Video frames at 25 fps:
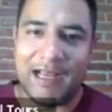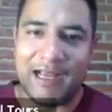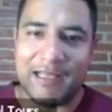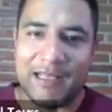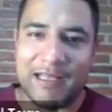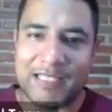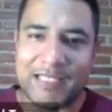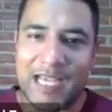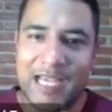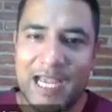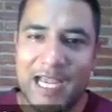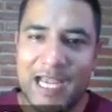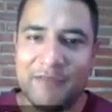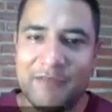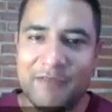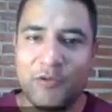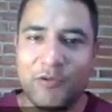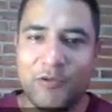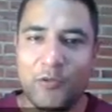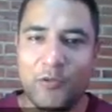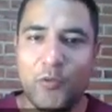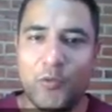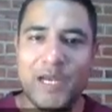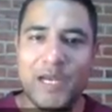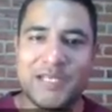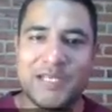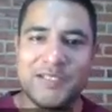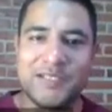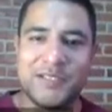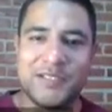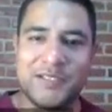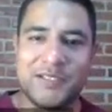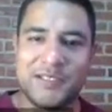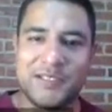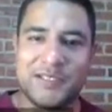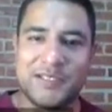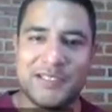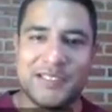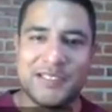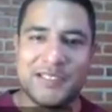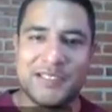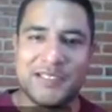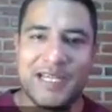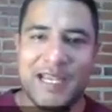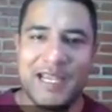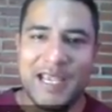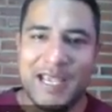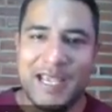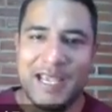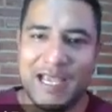time for questions
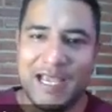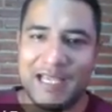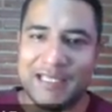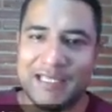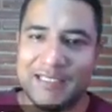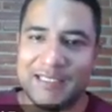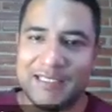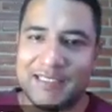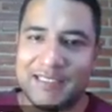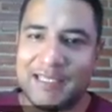and